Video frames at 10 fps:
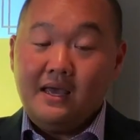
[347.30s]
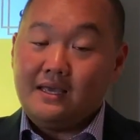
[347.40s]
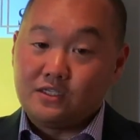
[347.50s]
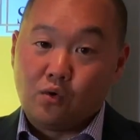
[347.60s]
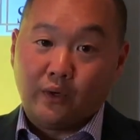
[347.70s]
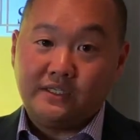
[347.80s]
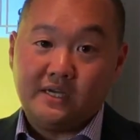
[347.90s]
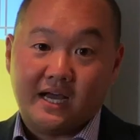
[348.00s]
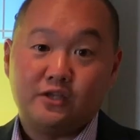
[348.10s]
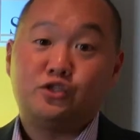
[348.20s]
is going to
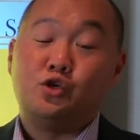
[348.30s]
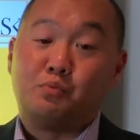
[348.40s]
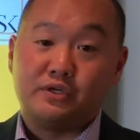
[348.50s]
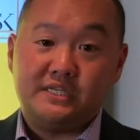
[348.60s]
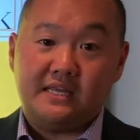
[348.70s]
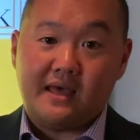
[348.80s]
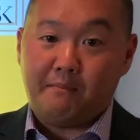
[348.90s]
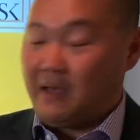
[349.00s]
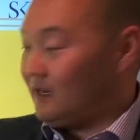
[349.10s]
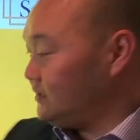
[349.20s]
kind of supersede
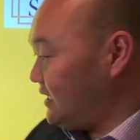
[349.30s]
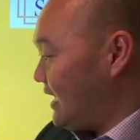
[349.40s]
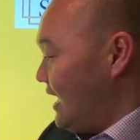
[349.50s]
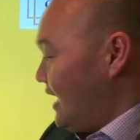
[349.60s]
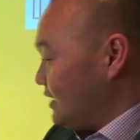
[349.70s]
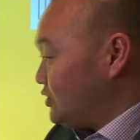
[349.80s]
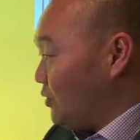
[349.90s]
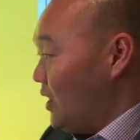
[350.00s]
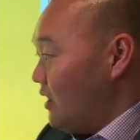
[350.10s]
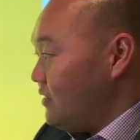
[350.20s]
that penalty. And
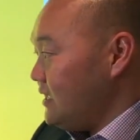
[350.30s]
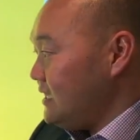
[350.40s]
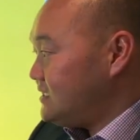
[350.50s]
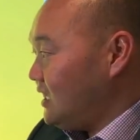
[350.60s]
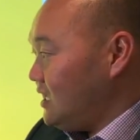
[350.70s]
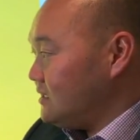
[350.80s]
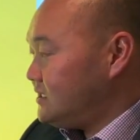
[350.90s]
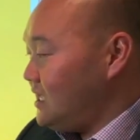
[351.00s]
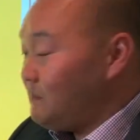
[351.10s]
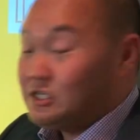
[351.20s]
so the
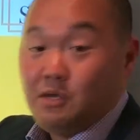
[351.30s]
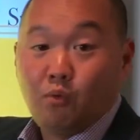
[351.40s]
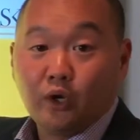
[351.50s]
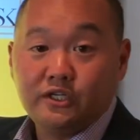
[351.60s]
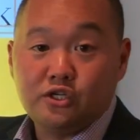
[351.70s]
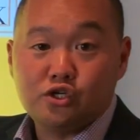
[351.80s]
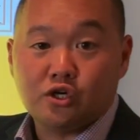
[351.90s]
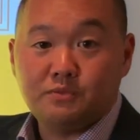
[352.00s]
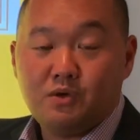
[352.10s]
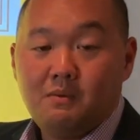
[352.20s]
CMHC mortgage
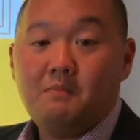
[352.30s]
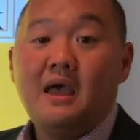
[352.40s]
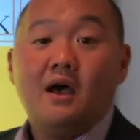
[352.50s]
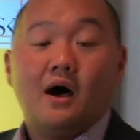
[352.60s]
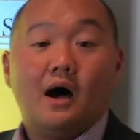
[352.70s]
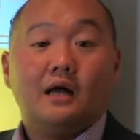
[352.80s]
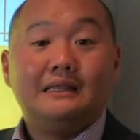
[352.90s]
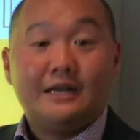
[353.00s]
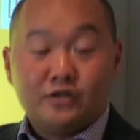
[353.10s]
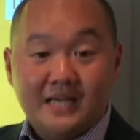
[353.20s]
insurance premium,
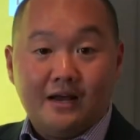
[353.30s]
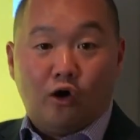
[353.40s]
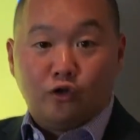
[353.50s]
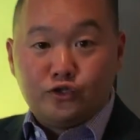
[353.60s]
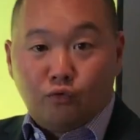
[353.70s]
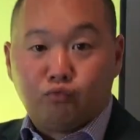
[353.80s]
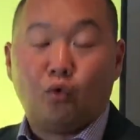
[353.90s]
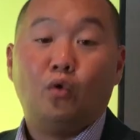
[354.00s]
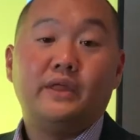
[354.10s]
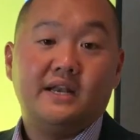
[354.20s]
lenders can also
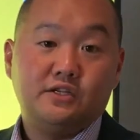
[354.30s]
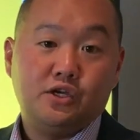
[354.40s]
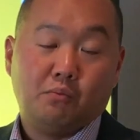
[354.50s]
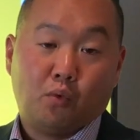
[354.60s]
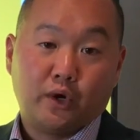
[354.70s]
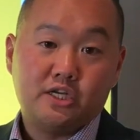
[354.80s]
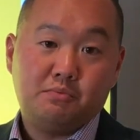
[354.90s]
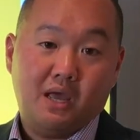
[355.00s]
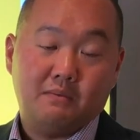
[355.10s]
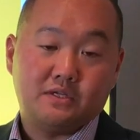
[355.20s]
roll that into your
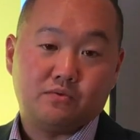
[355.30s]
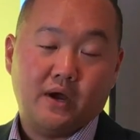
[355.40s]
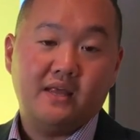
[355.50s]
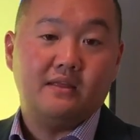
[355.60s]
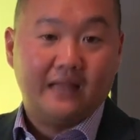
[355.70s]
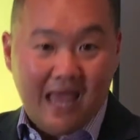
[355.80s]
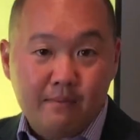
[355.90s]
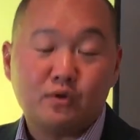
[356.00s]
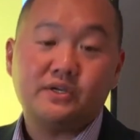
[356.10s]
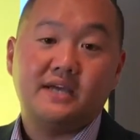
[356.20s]
mortgage payments, right? They'll
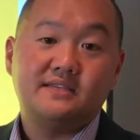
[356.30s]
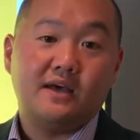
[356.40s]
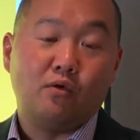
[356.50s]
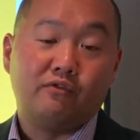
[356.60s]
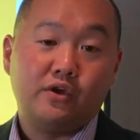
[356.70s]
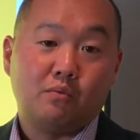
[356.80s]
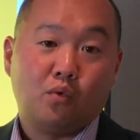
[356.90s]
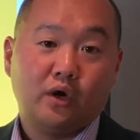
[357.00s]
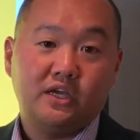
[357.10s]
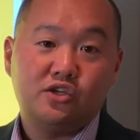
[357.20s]
amortize that over your
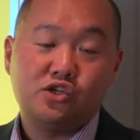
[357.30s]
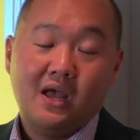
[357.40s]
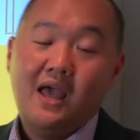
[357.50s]
mortgage,